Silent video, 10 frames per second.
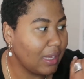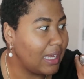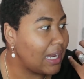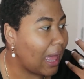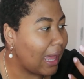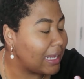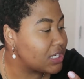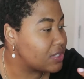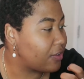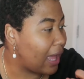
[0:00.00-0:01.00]
And I
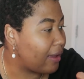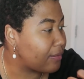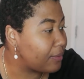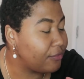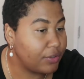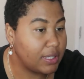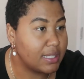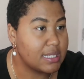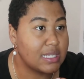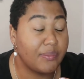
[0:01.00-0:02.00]
just have been
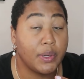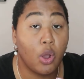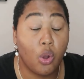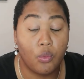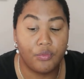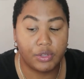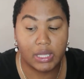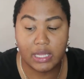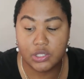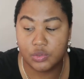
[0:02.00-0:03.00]
feeling since I've been home for the
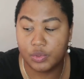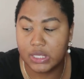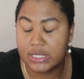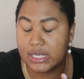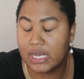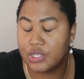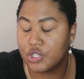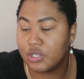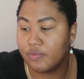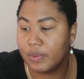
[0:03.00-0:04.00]
last two weeks and I
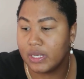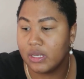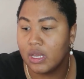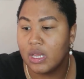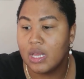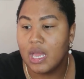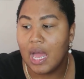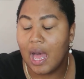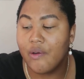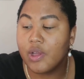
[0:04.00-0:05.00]
just have been
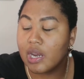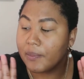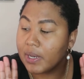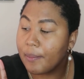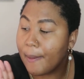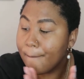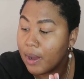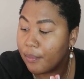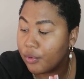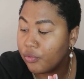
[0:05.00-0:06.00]
I've kind of been in my
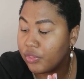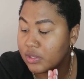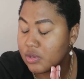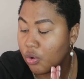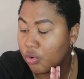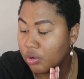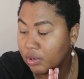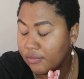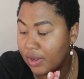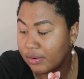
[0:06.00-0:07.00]
bubble. This whole
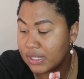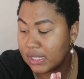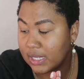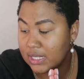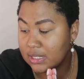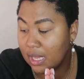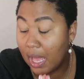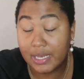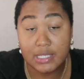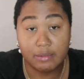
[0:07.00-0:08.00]
coronavirus thing has
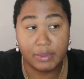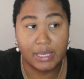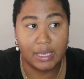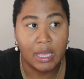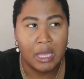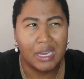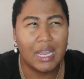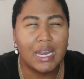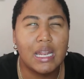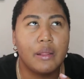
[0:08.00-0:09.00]
gotten to me.
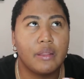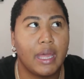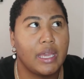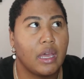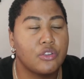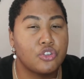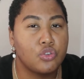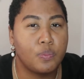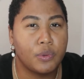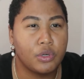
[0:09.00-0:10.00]
Not in a like a
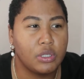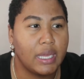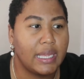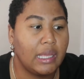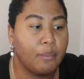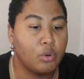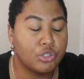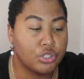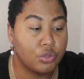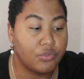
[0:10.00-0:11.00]
super like
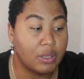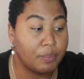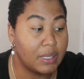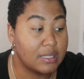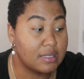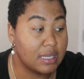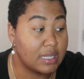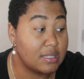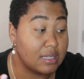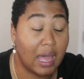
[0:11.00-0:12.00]
emotional thing, but it's
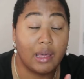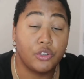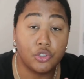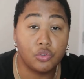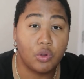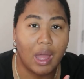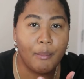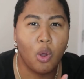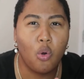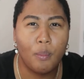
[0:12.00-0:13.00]
it's I do
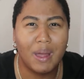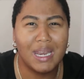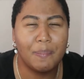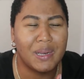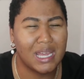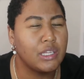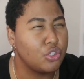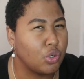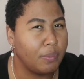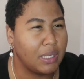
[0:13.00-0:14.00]
I'm a homebody, but I
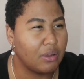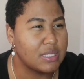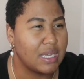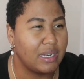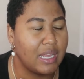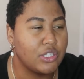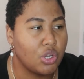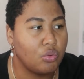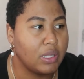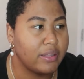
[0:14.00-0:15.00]
enjoy being outside and I
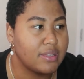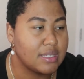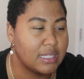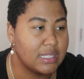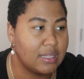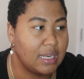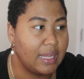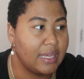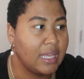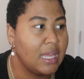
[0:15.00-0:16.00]
don't like this idea that
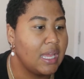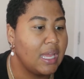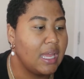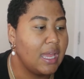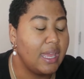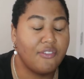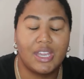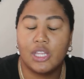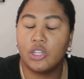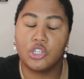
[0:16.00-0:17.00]
like if
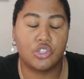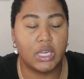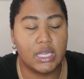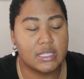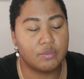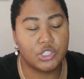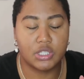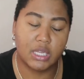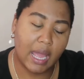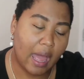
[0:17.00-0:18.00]
I get on the train, some
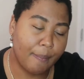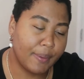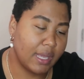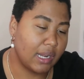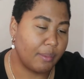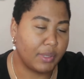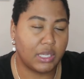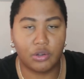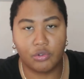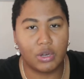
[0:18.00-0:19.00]
shit's gonna happen and I'm
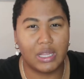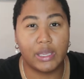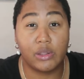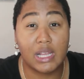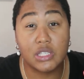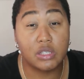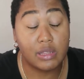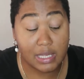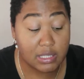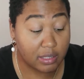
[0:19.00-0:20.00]
gonna corona. Like that's
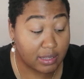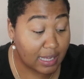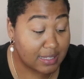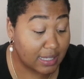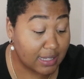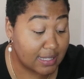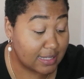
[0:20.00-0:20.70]
that's that's like the